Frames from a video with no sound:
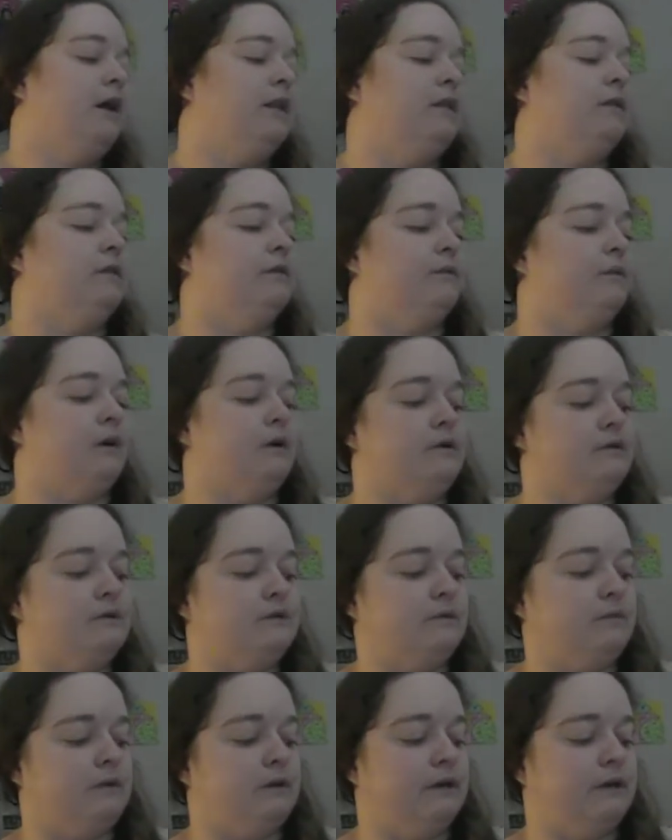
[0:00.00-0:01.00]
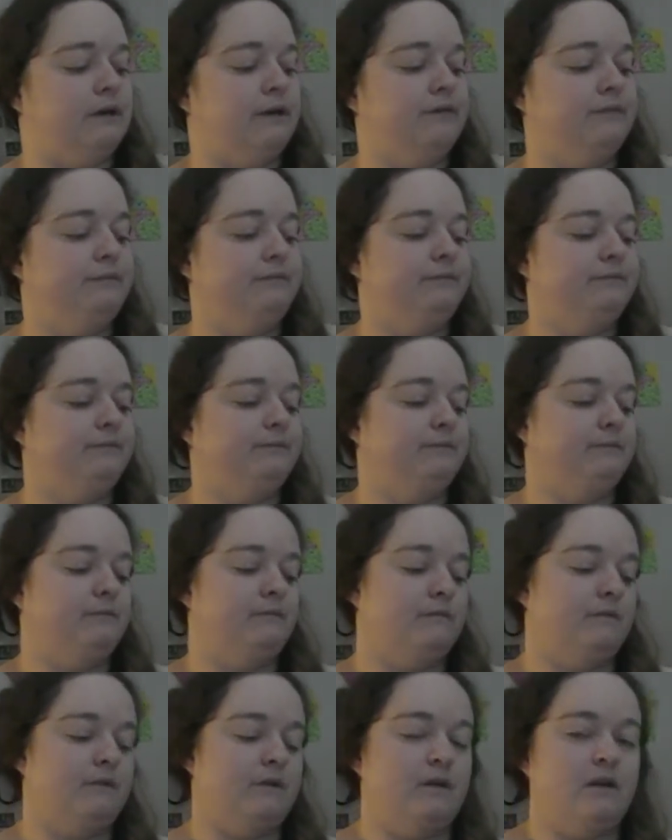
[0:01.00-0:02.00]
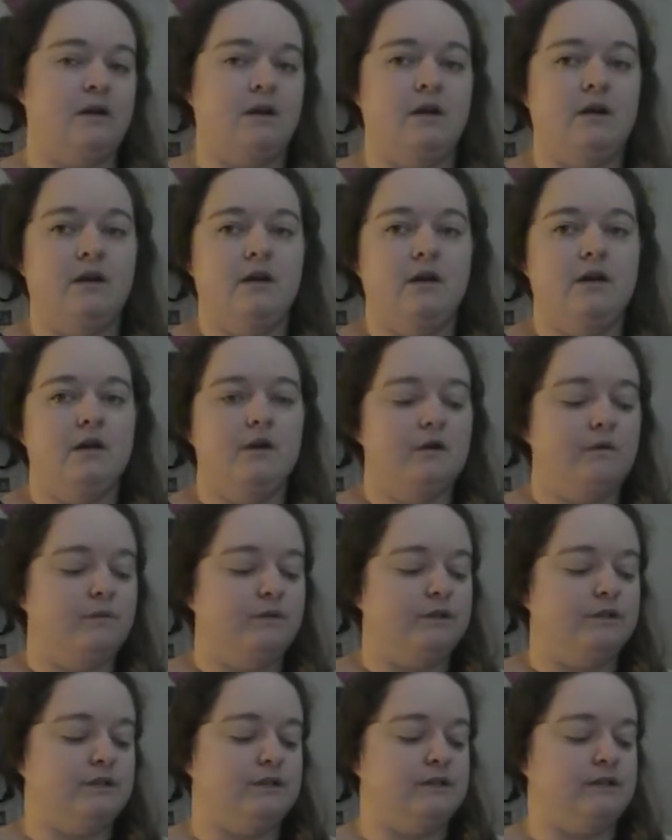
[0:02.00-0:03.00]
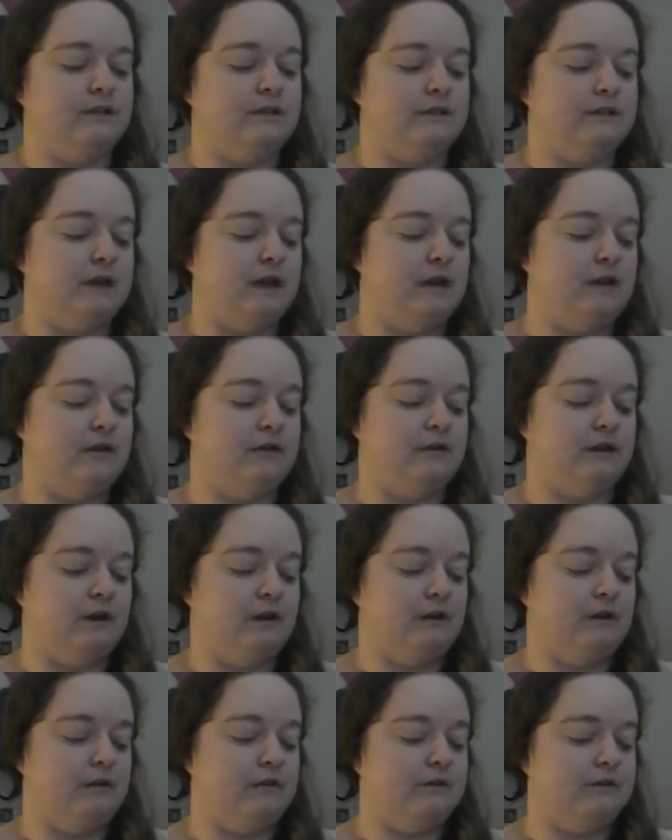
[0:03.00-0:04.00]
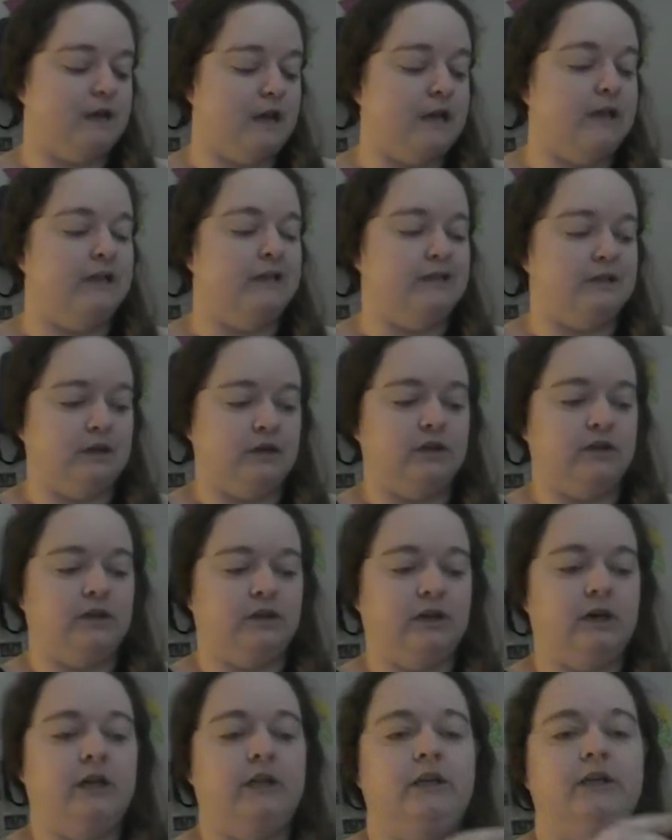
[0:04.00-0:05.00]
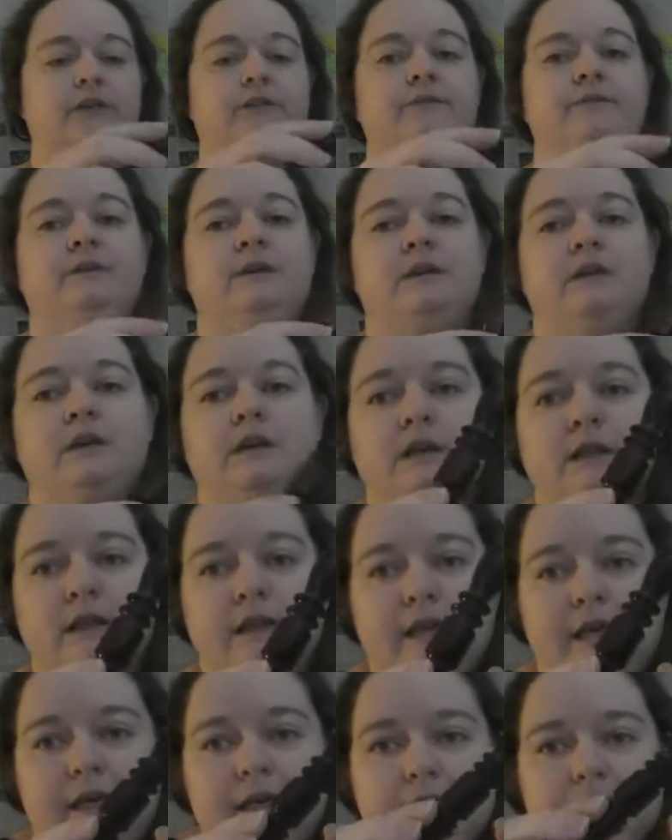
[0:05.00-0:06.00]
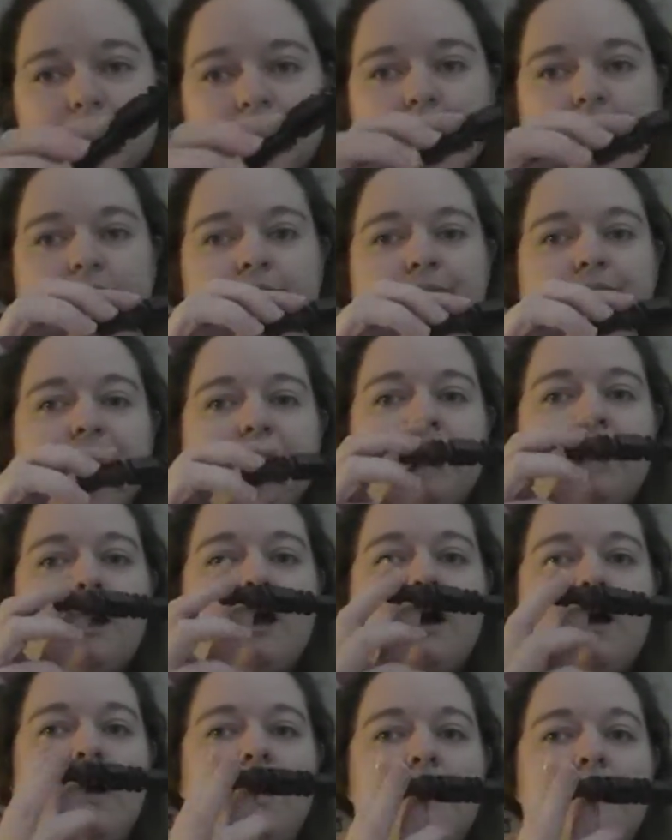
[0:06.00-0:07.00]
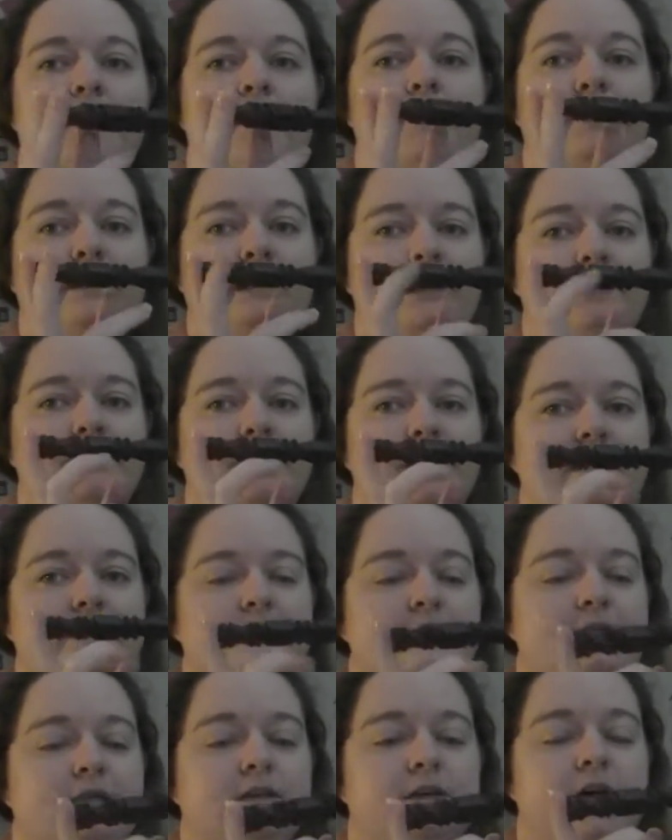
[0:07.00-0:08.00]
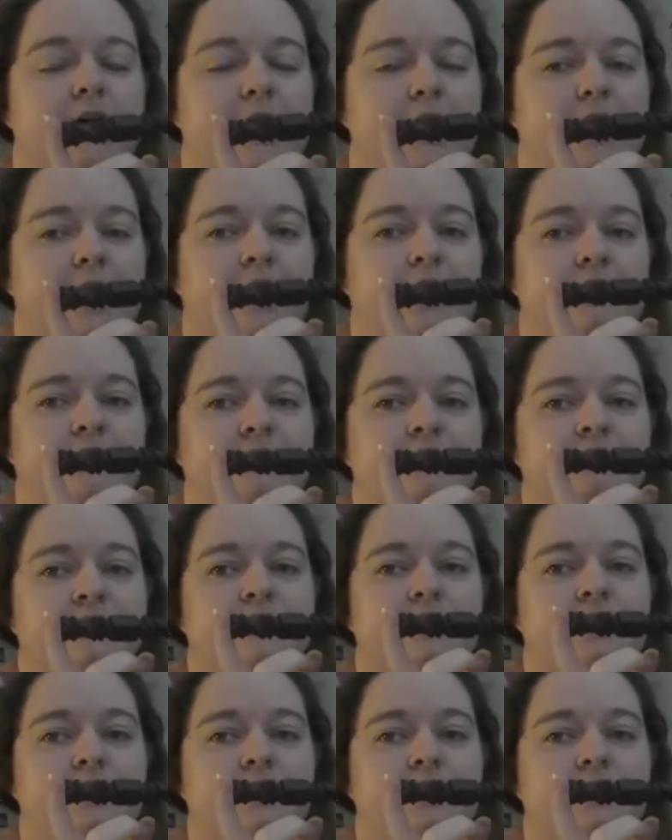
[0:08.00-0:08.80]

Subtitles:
The rosewood, which is a solid darker color, these, I believe they still have